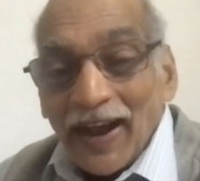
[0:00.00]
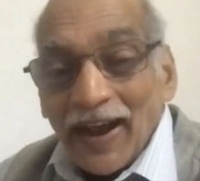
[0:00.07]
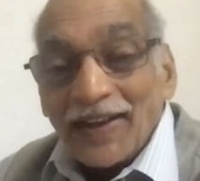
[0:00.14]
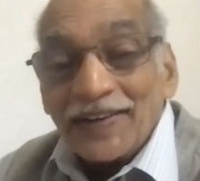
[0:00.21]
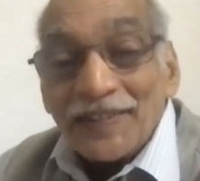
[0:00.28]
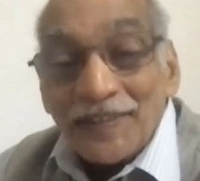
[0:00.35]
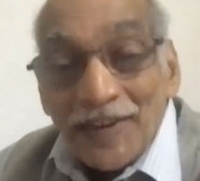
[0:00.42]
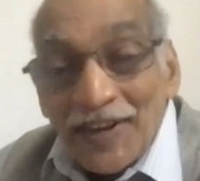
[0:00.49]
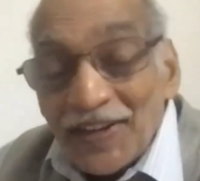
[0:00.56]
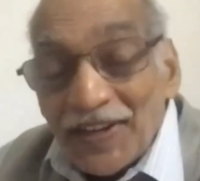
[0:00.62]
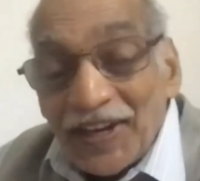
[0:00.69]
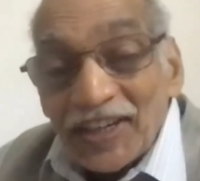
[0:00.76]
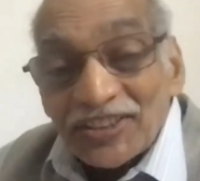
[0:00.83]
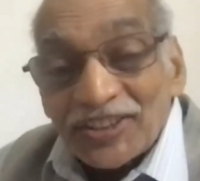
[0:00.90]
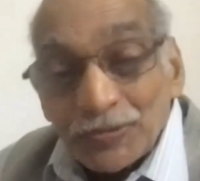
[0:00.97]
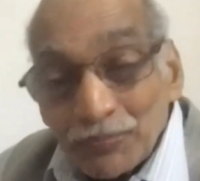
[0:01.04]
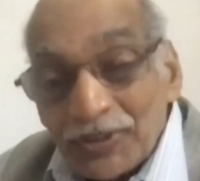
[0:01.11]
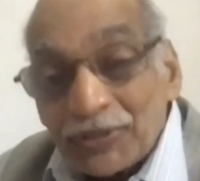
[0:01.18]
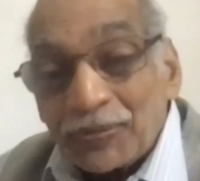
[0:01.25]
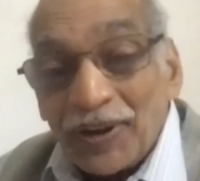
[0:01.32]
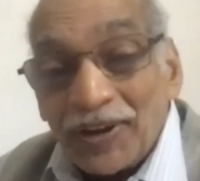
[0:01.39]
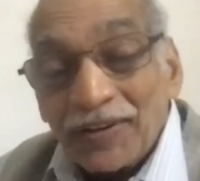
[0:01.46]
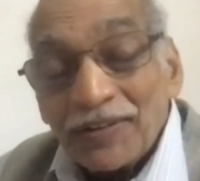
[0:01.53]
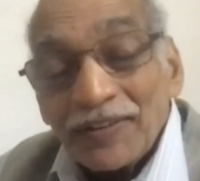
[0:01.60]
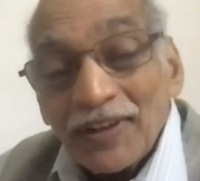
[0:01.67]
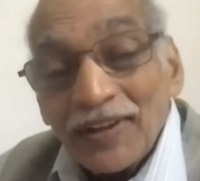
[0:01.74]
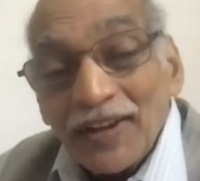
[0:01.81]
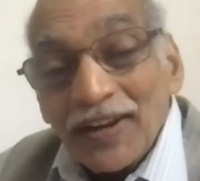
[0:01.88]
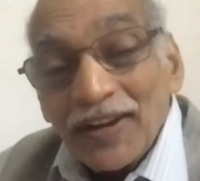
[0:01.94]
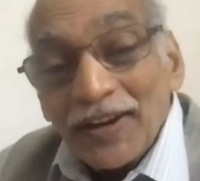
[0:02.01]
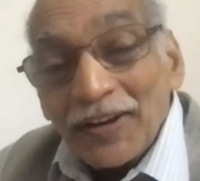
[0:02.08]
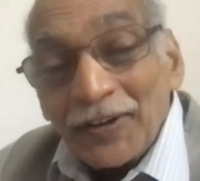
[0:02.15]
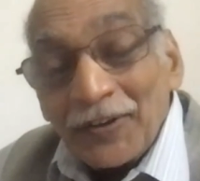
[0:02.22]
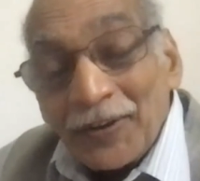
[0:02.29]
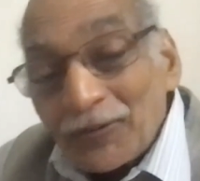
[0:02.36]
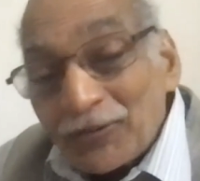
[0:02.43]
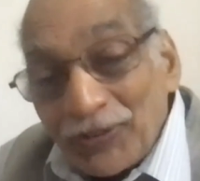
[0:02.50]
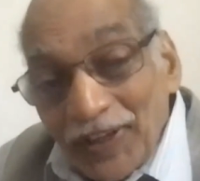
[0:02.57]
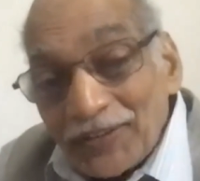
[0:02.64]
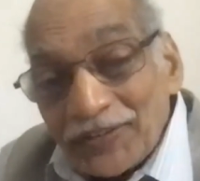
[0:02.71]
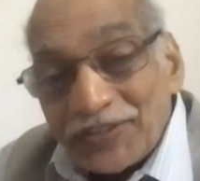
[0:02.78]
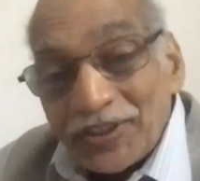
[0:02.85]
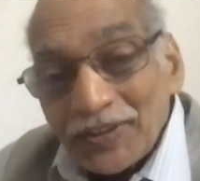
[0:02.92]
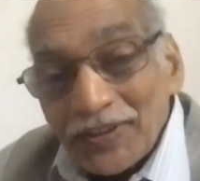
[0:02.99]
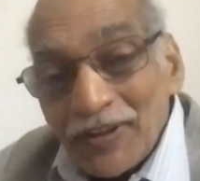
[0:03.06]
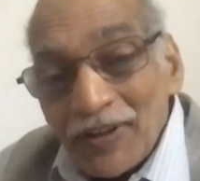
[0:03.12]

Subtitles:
and linkage between different